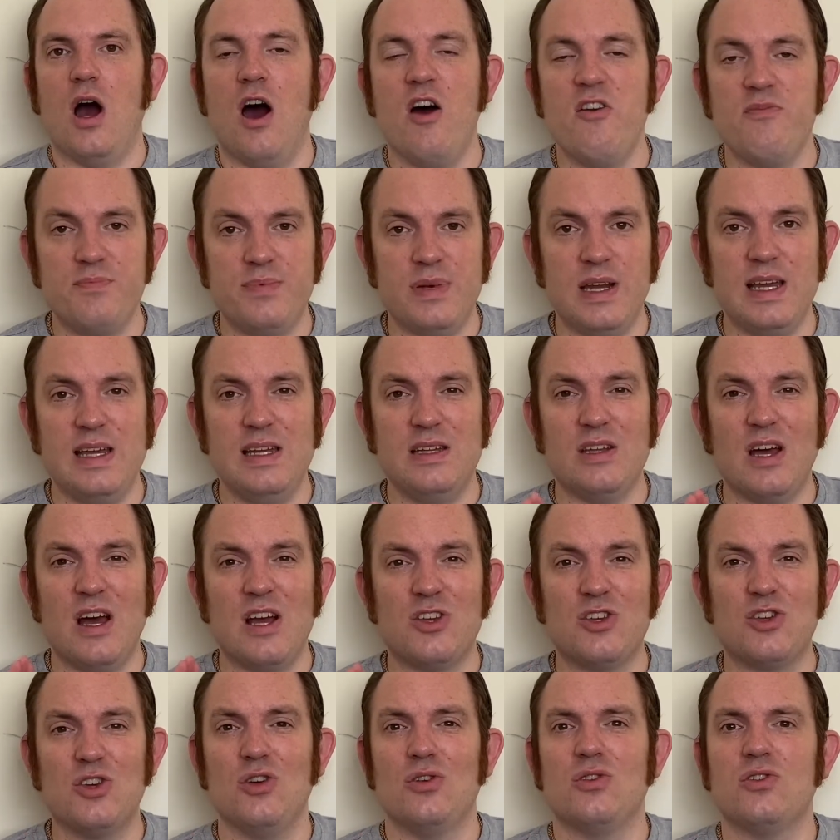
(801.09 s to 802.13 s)
I've played a
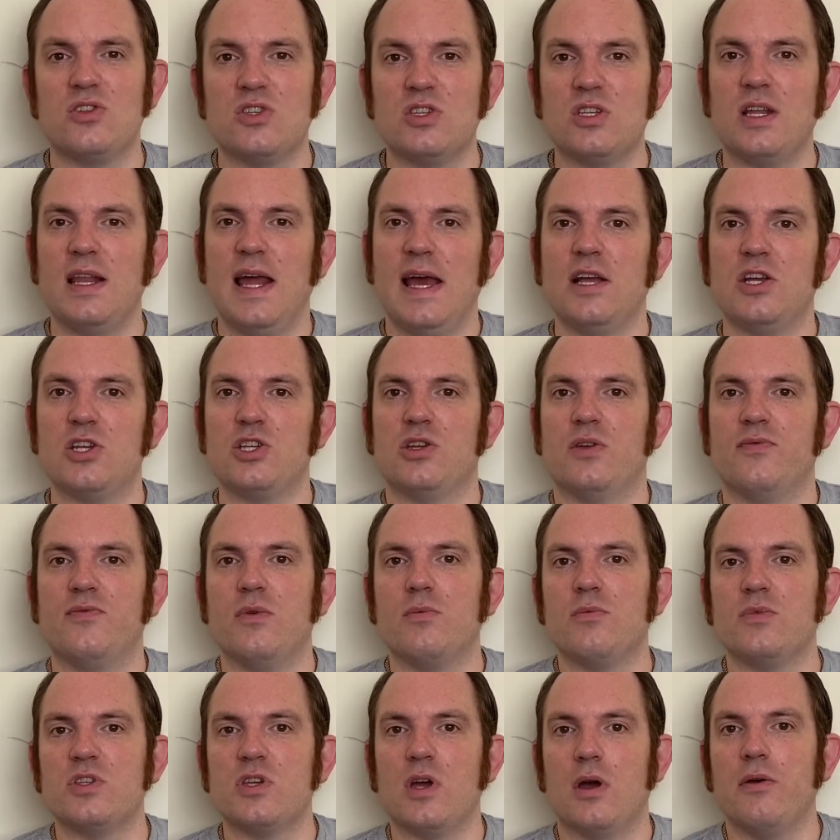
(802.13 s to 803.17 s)
good selection of
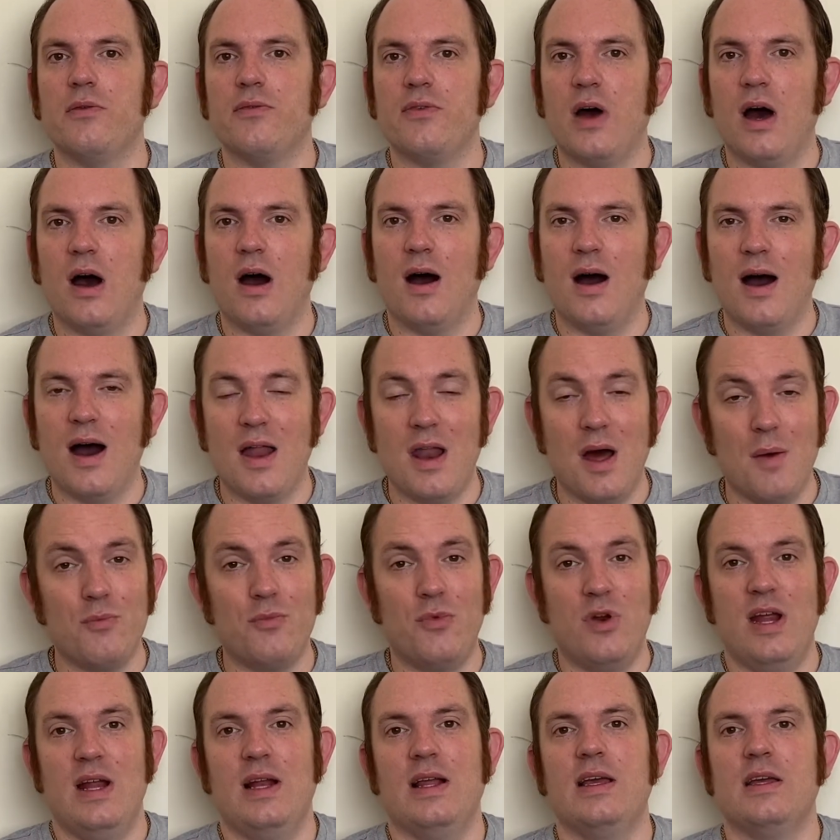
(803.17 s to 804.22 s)
them so far, and I'm
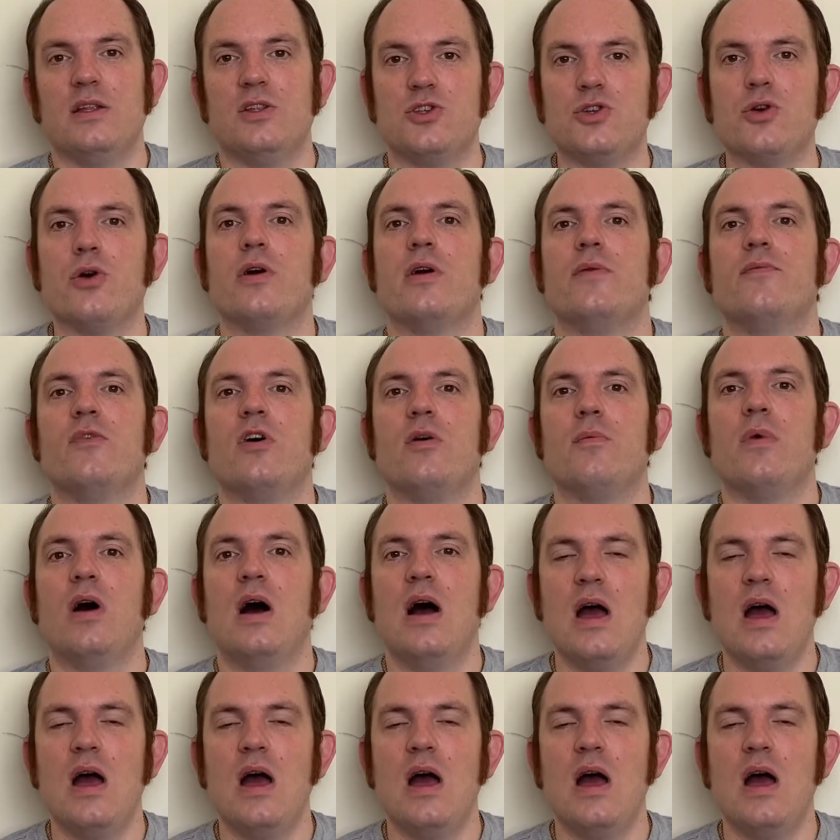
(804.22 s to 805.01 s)
really enjoying them,